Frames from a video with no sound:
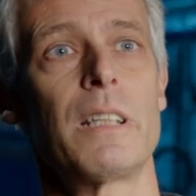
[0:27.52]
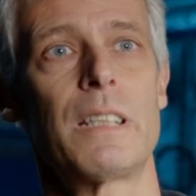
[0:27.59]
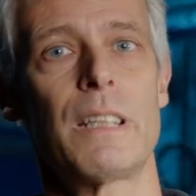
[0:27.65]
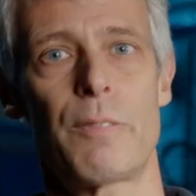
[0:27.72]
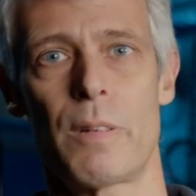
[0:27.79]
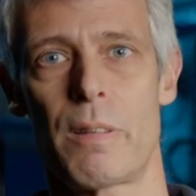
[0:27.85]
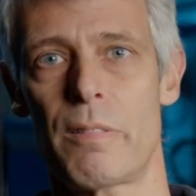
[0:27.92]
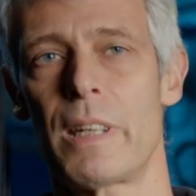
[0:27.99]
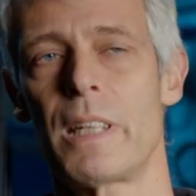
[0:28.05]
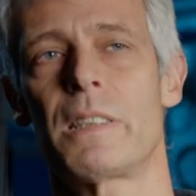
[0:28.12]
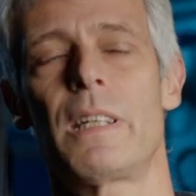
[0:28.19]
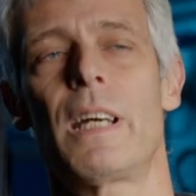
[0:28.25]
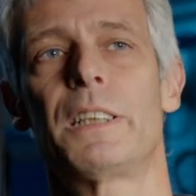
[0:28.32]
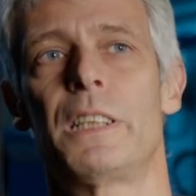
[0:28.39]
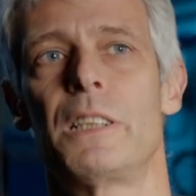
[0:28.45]
of different things you
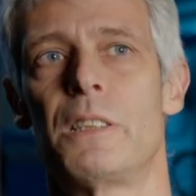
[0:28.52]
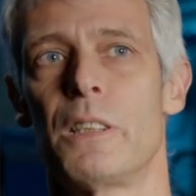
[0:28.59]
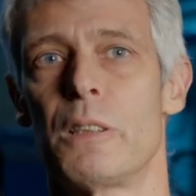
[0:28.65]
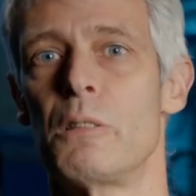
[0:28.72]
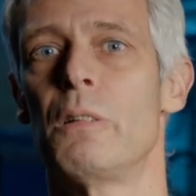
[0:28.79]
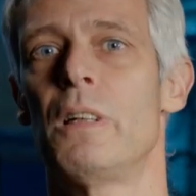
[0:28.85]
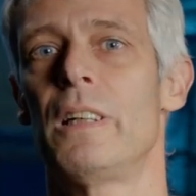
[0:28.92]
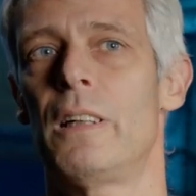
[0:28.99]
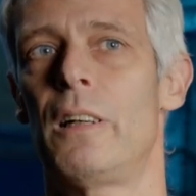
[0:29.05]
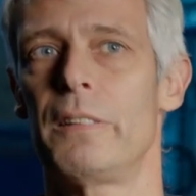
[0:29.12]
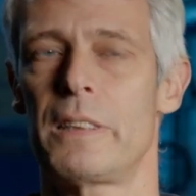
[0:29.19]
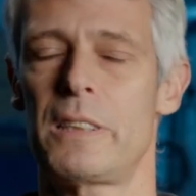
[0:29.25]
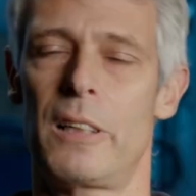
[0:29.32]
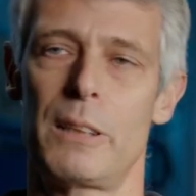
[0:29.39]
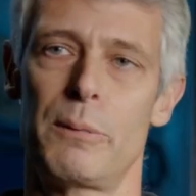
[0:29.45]
actually do on the
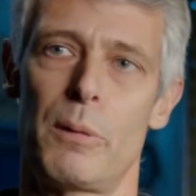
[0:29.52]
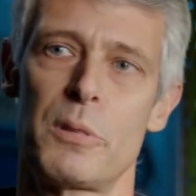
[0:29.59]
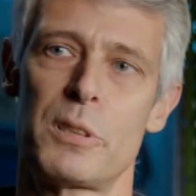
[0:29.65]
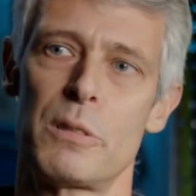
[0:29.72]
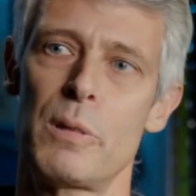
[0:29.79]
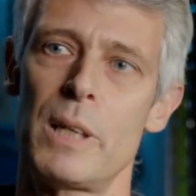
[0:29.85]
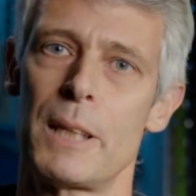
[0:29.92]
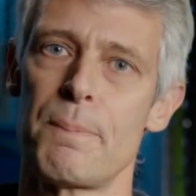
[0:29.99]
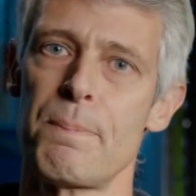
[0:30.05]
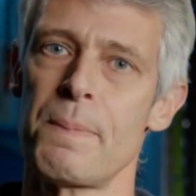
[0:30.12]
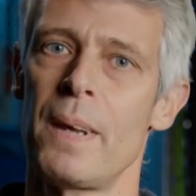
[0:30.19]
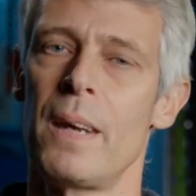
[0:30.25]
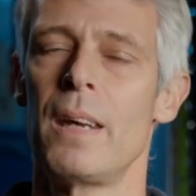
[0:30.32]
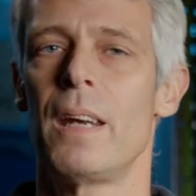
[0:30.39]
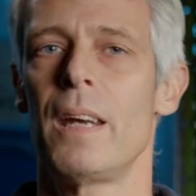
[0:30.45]
dynamometer rig.
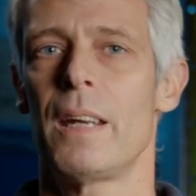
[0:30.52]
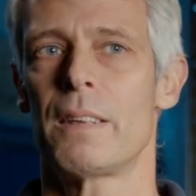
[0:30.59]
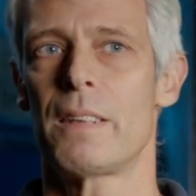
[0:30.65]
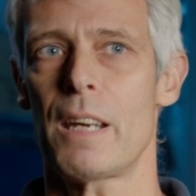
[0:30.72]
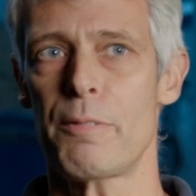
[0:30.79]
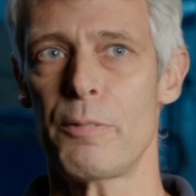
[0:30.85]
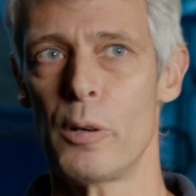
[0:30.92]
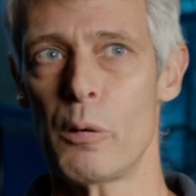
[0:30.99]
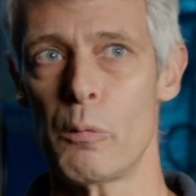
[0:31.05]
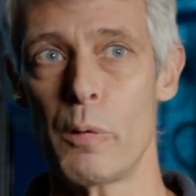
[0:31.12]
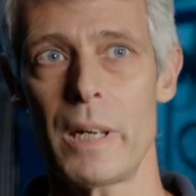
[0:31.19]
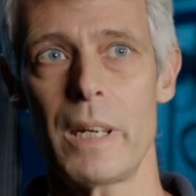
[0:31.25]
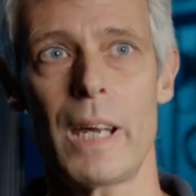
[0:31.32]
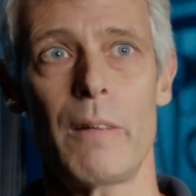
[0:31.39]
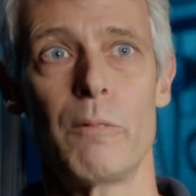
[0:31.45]
Therefore,
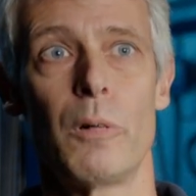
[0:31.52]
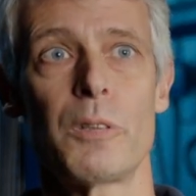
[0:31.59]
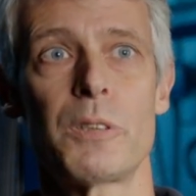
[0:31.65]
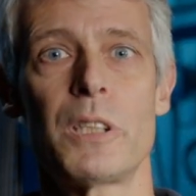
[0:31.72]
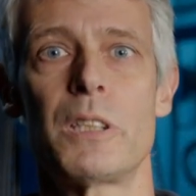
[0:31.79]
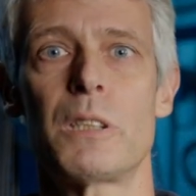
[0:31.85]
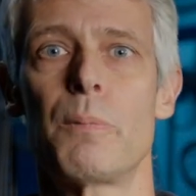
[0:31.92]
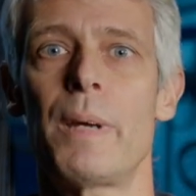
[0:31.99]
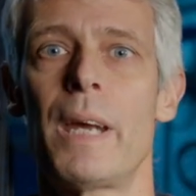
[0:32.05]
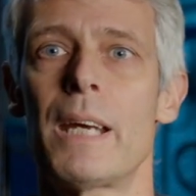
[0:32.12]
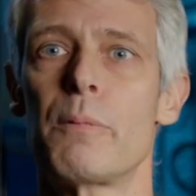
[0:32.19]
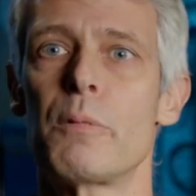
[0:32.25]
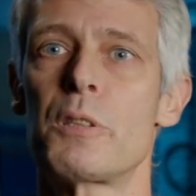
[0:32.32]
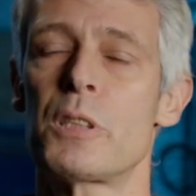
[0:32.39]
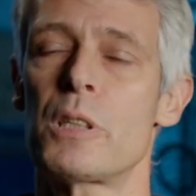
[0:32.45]
we wanted to be
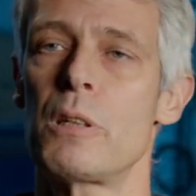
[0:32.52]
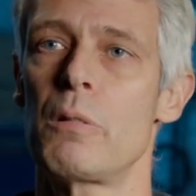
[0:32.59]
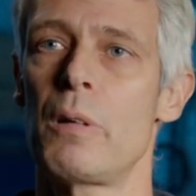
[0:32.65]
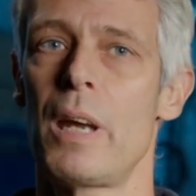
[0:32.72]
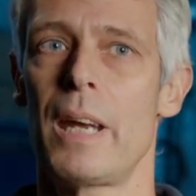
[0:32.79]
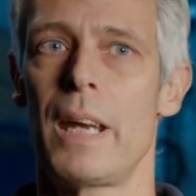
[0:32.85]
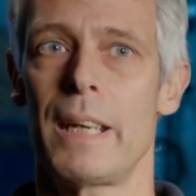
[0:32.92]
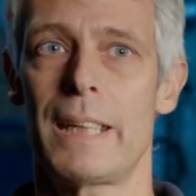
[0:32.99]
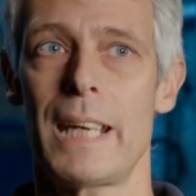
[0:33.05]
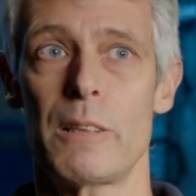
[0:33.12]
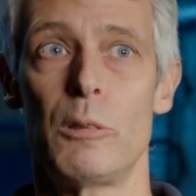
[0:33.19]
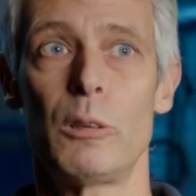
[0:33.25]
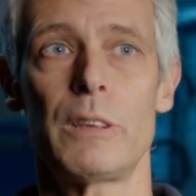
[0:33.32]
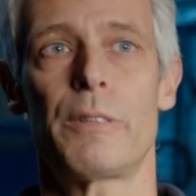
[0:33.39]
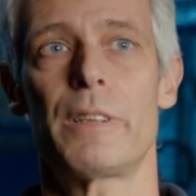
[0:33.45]
able to get
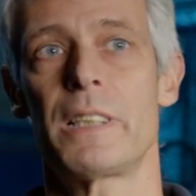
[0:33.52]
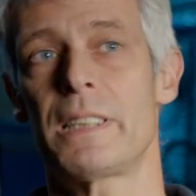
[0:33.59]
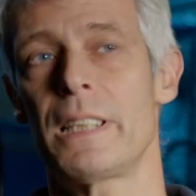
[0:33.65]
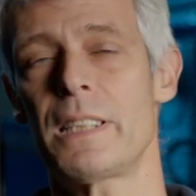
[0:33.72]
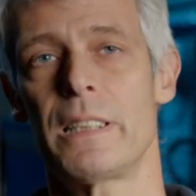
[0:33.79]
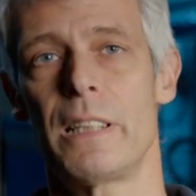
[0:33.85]
all of our existing